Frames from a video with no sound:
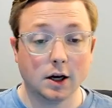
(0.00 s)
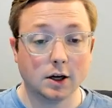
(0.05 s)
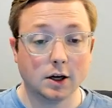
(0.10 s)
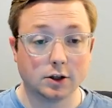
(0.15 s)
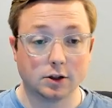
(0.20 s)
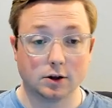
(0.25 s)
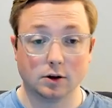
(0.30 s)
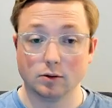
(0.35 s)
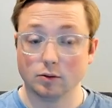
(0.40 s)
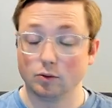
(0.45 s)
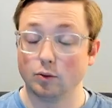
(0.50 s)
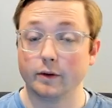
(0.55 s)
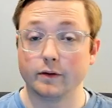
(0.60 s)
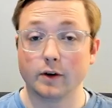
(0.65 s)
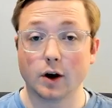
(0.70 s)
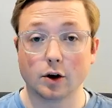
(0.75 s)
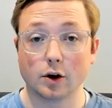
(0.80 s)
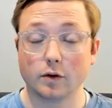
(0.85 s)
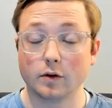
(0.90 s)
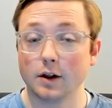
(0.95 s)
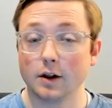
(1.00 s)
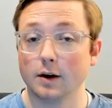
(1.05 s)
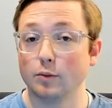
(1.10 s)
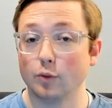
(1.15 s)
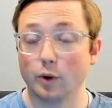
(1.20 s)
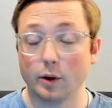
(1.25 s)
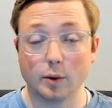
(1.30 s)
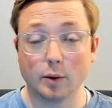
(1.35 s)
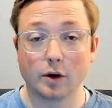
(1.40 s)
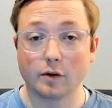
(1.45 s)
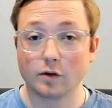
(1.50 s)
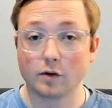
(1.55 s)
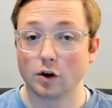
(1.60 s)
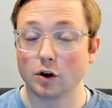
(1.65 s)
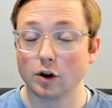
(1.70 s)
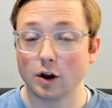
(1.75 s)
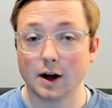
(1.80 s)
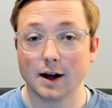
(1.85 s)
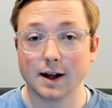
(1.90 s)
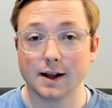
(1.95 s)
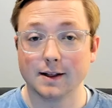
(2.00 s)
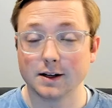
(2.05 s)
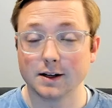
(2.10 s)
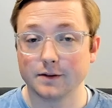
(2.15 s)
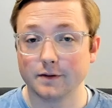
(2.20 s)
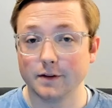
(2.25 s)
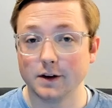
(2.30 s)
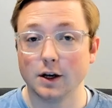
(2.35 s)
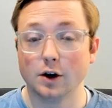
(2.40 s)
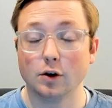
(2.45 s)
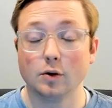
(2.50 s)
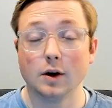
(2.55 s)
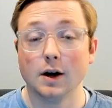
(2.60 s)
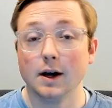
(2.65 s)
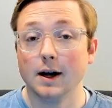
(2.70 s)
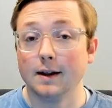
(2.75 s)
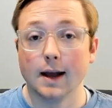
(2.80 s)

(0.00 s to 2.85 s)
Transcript: So we've gone over them. We went over a lot in this video.